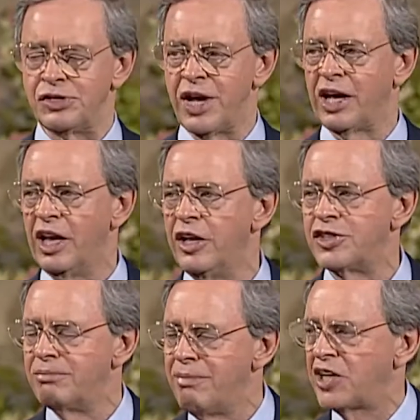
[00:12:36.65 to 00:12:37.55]
Secondly,
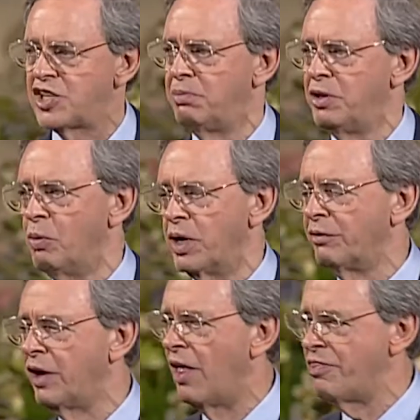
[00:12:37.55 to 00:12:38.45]
does it match up with the Word
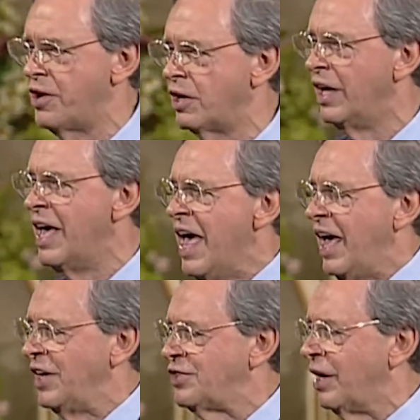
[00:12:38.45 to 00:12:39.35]
of God? Thirdly,
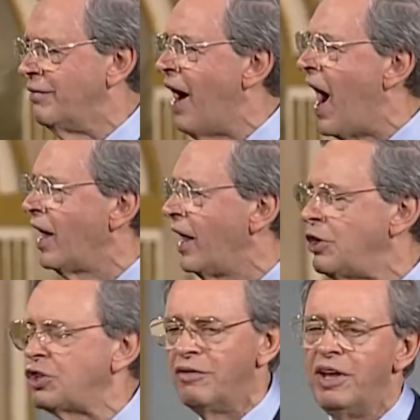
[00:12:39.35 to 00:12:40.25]
is it a
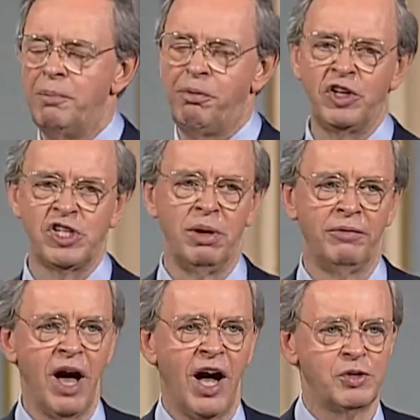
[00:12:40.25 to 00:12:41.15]
violation of any principle
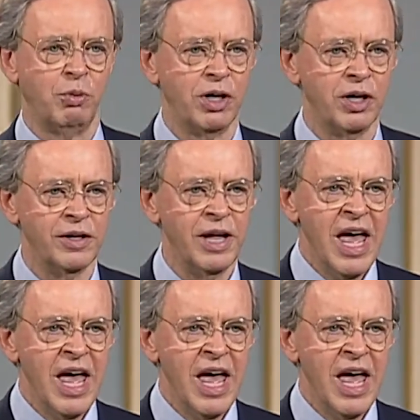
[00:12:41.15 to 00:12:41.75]
of God's Word?